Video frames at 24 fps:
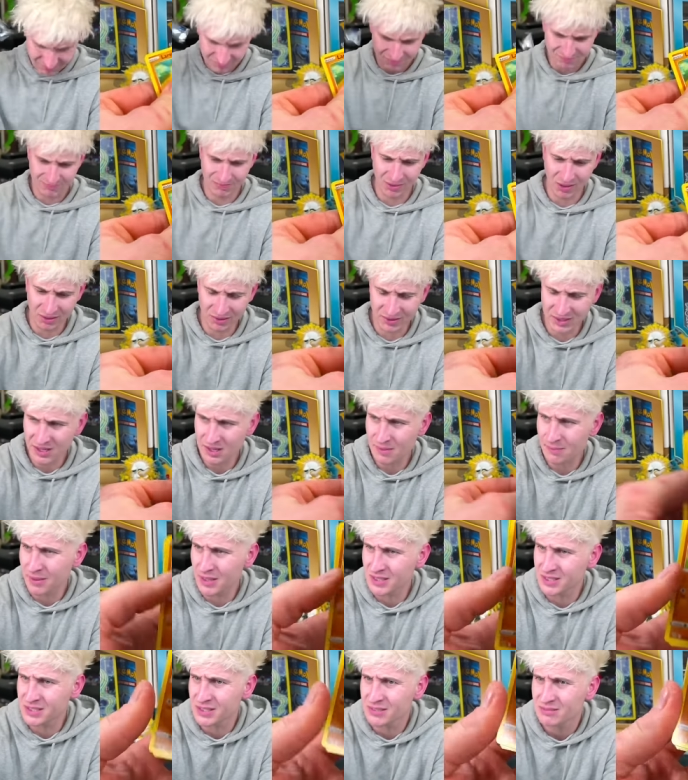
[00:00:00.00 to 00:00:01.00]
Balling on the
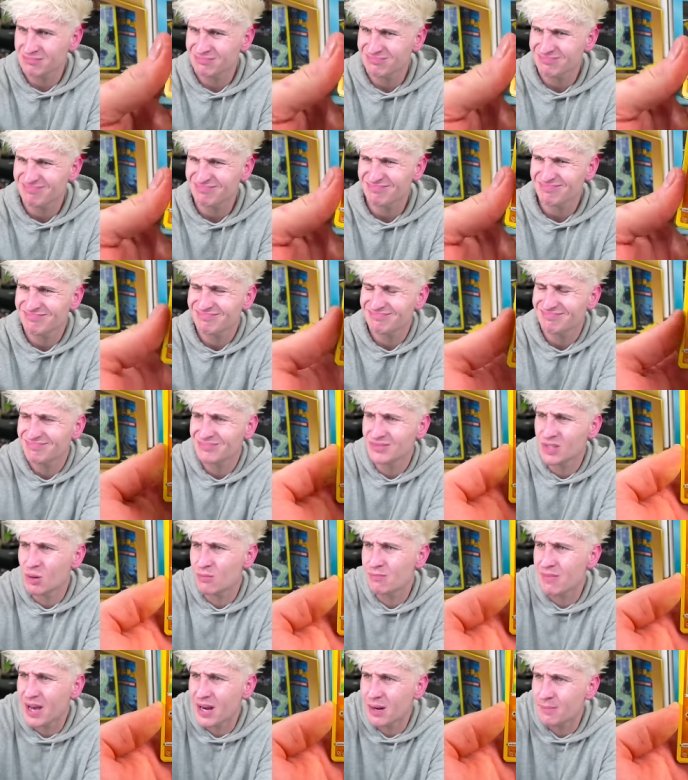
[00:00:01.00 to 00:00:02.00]
budget.
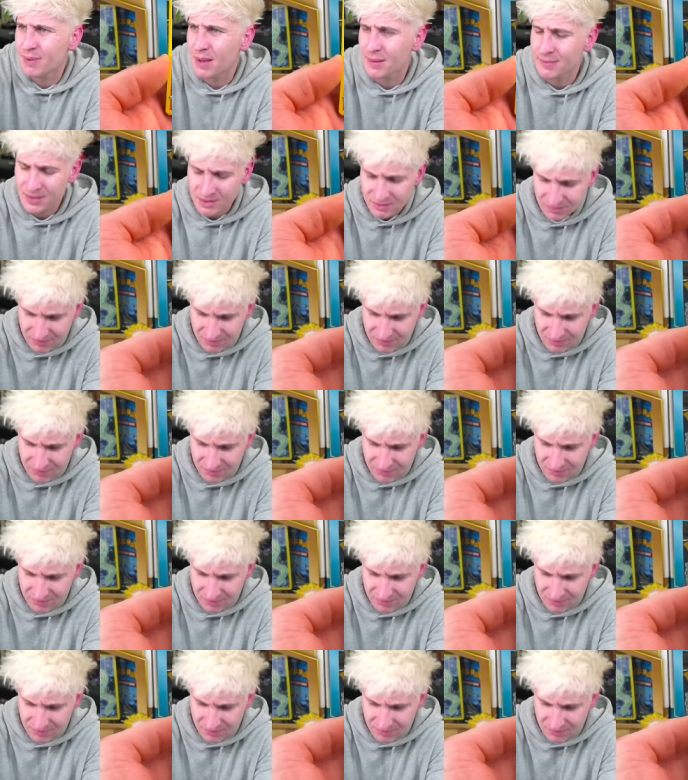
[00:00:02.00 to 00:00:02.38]
Don't matter, baby.